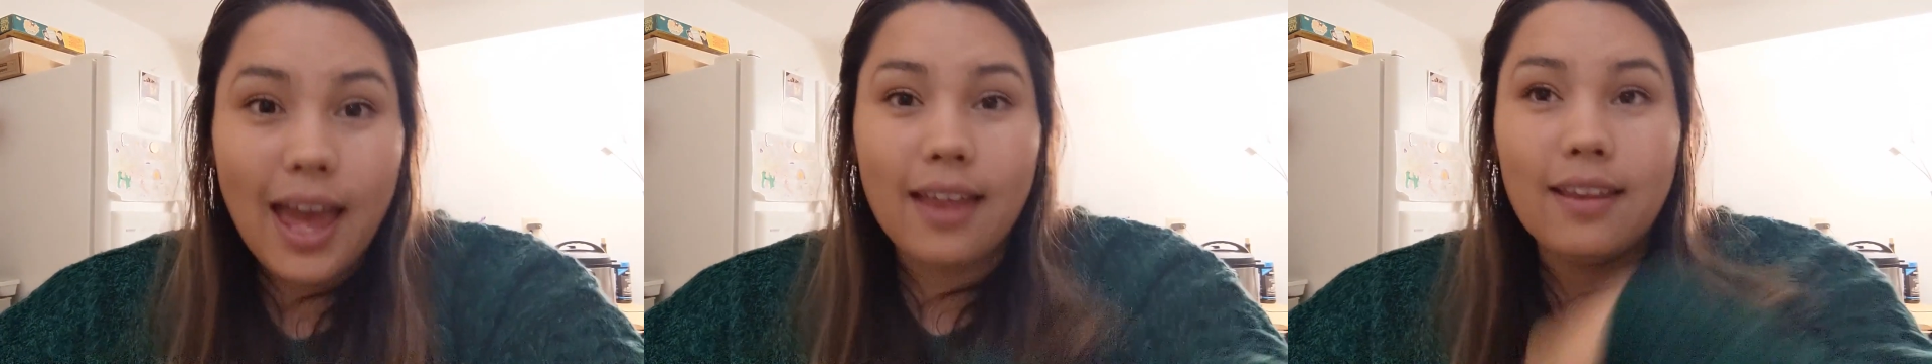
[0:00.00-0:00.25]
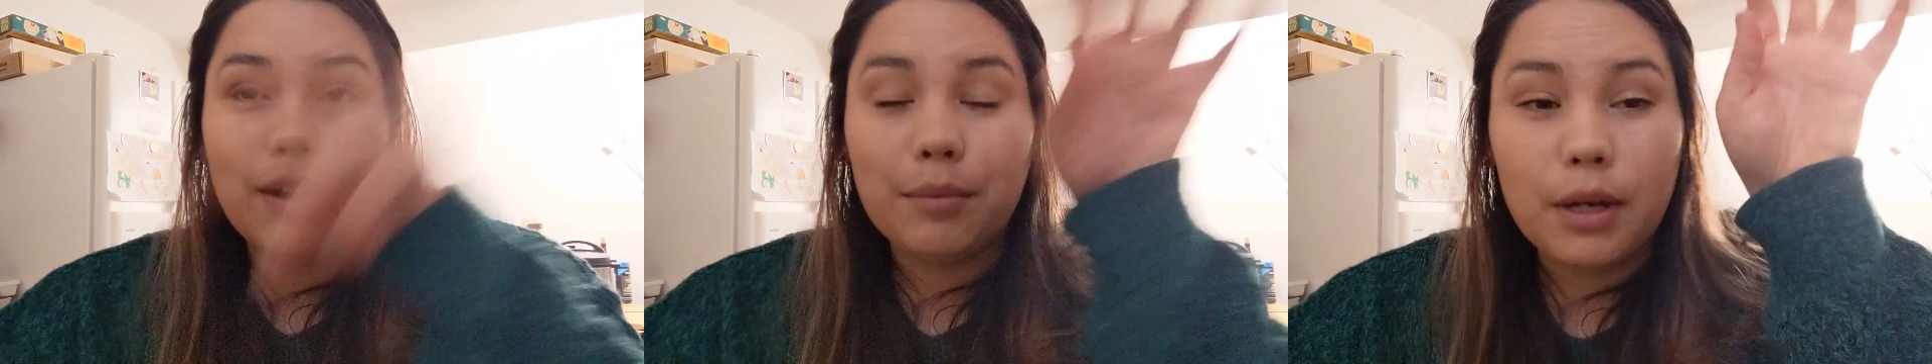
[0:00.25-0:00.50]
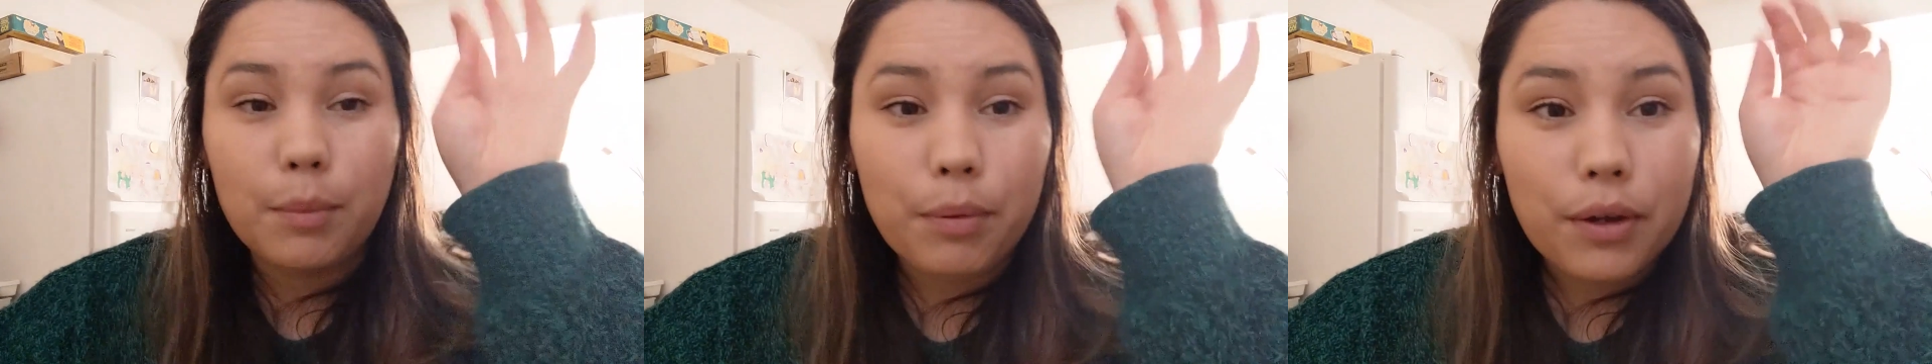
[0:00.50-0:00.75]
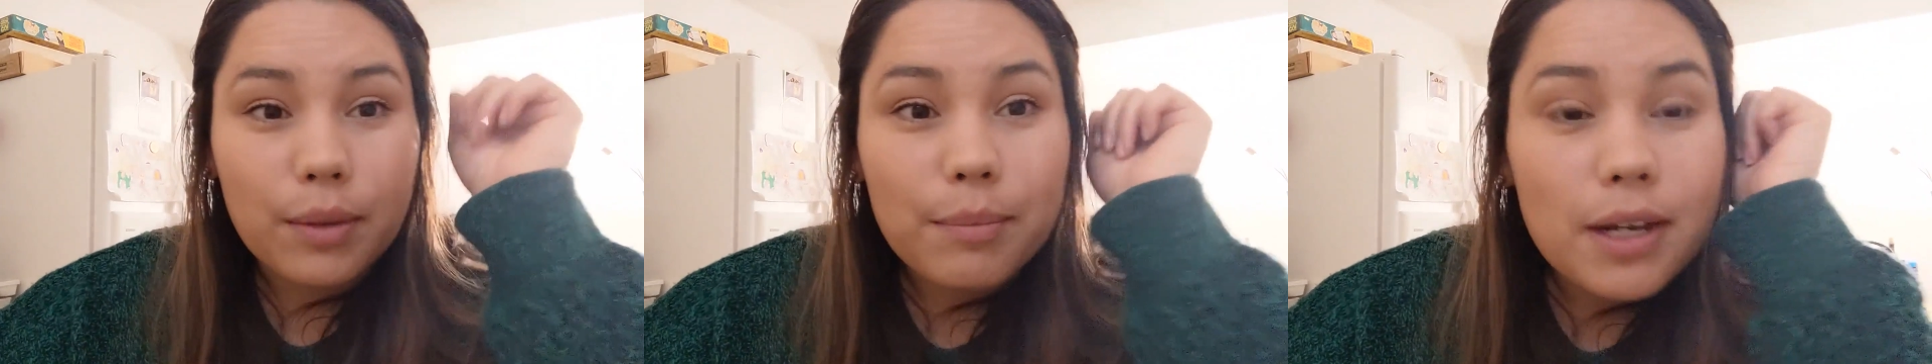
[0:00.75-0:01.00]
and then I'm going to
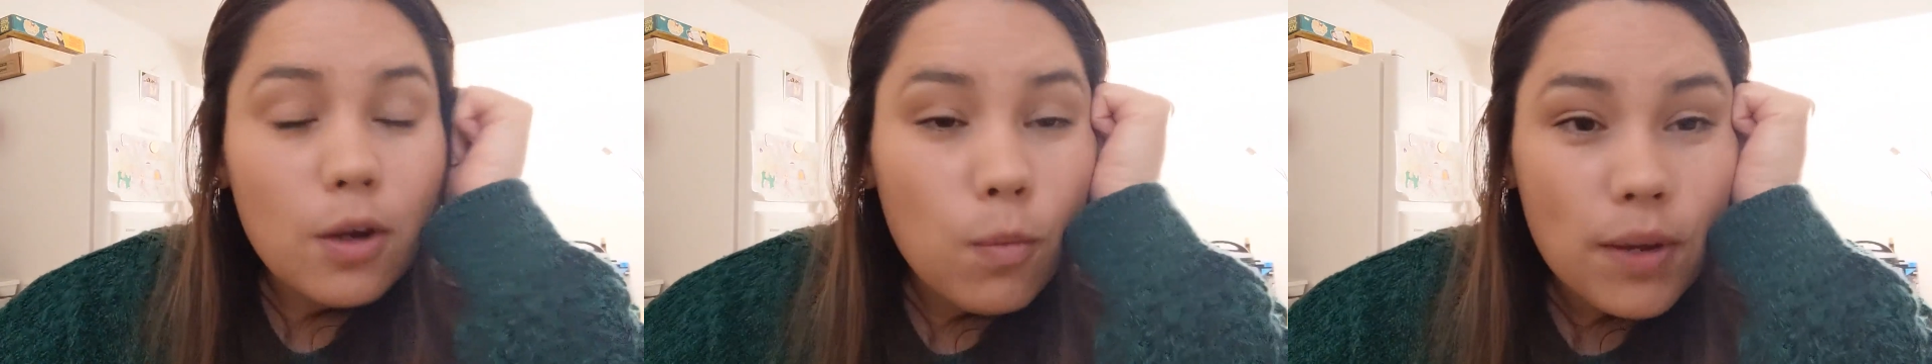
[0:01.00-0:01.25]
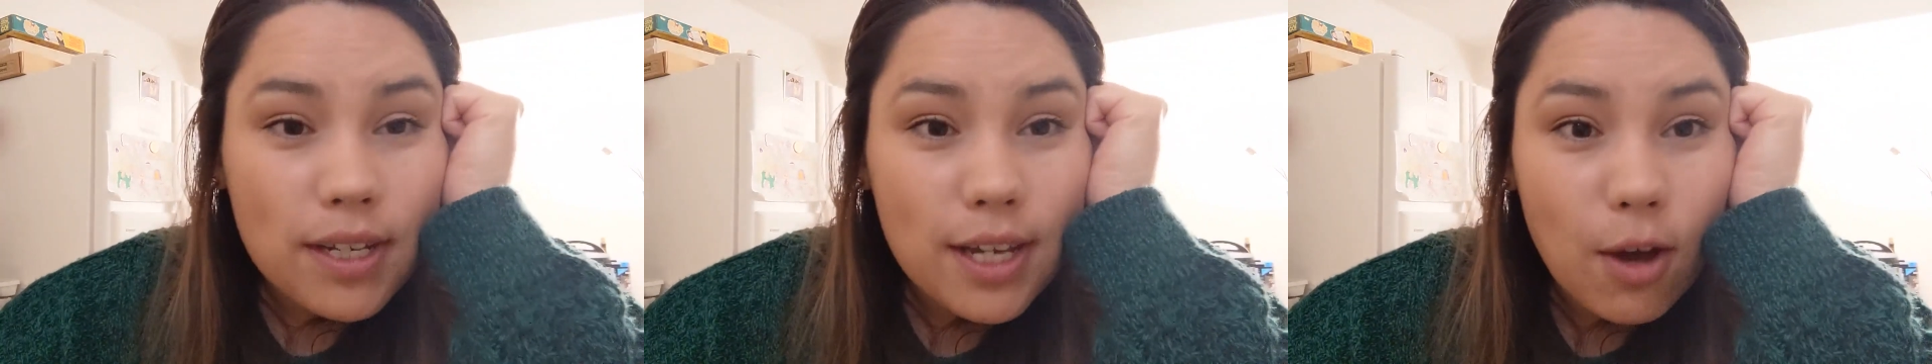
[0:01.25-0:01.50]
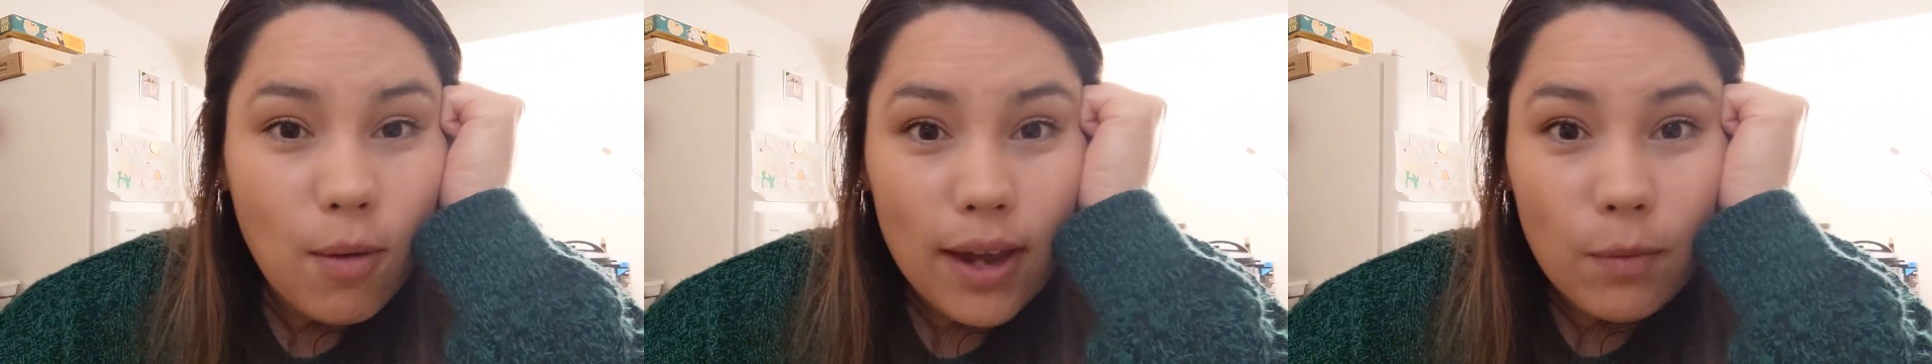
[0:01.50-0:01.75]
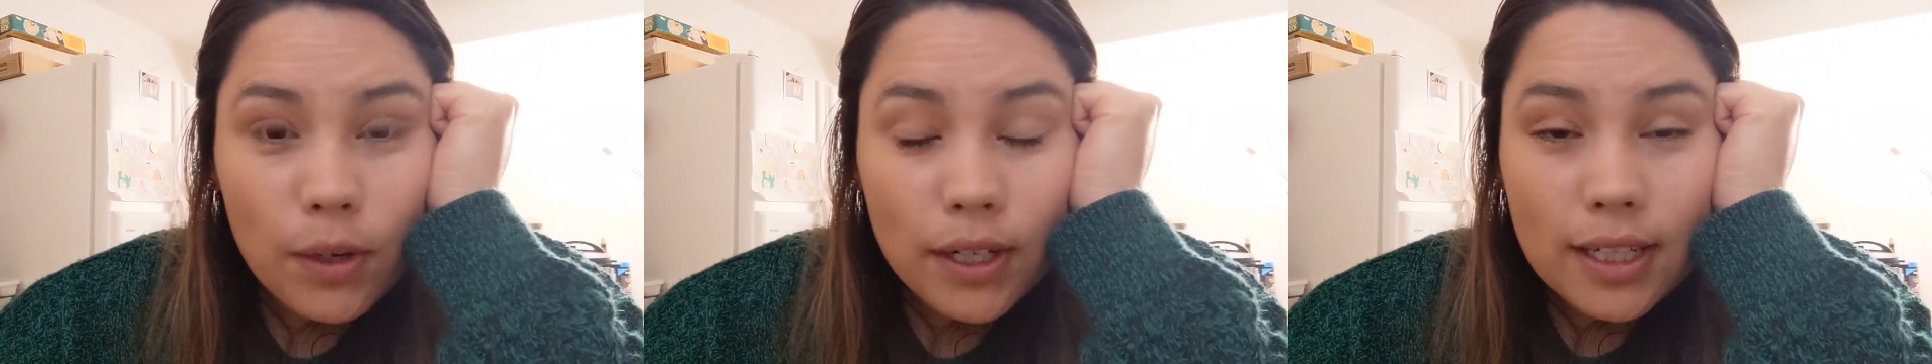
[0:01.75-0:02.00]
put them in a window,
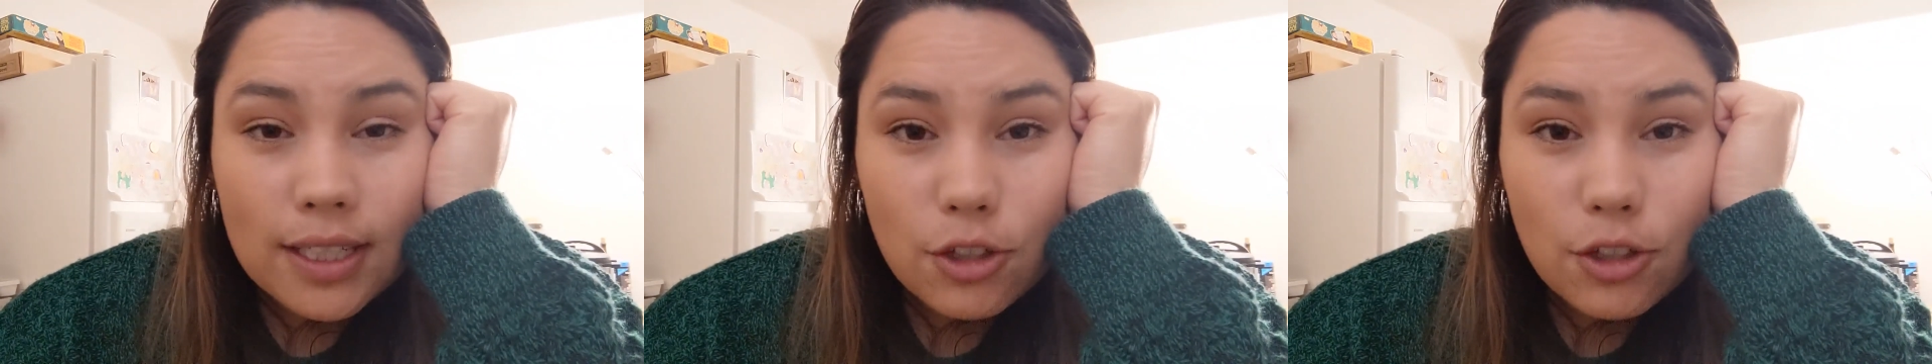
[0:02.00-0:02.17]
and we're going